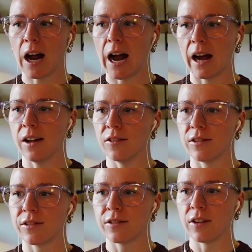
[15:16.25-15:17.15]
and
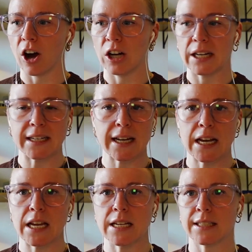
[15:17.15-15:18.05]
how elite it
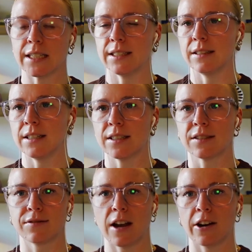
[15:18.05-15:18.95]
is, and
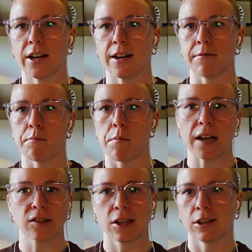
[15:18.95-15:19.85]
it's very
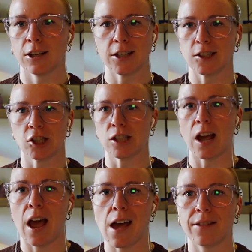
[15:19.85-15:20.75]
masculine, as you
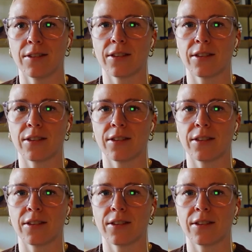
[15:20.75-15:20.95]
said.